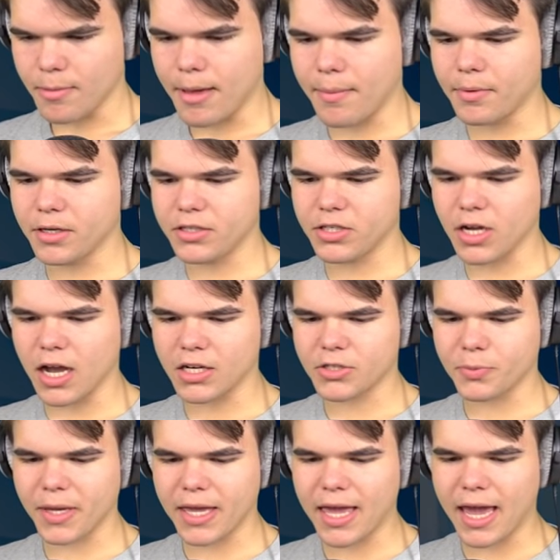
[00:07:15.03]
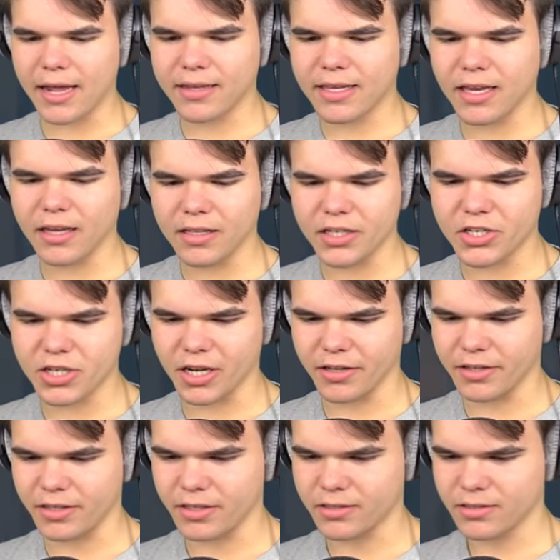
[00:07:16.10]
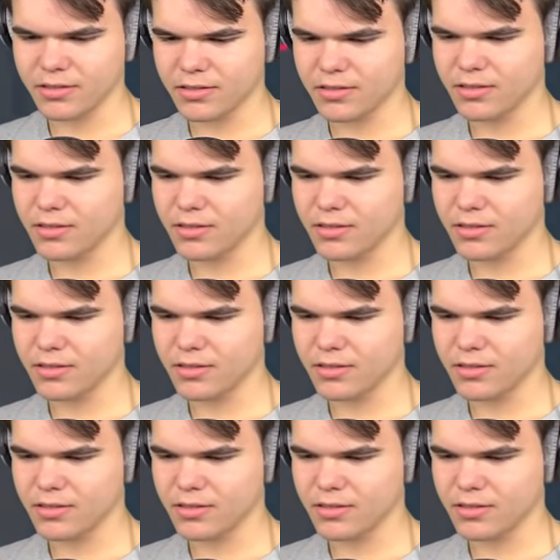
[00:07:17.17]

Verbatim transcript: Remember, Josh, we can't kill each other. You